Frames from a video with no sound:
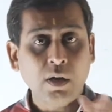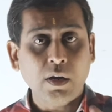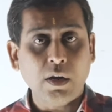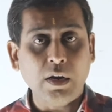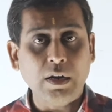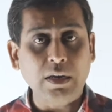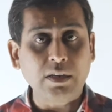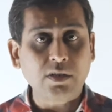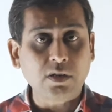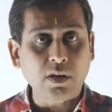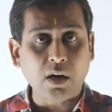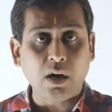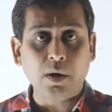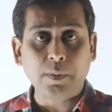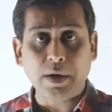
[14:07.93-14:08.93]
it is
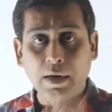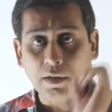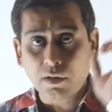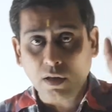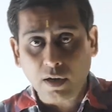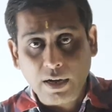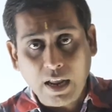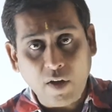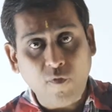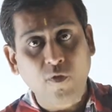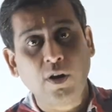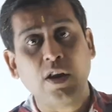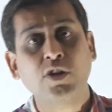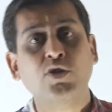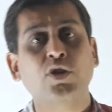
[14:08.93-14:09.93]
come in the
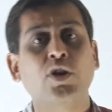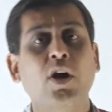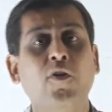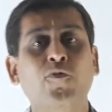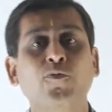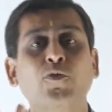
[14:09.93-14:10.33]
definition of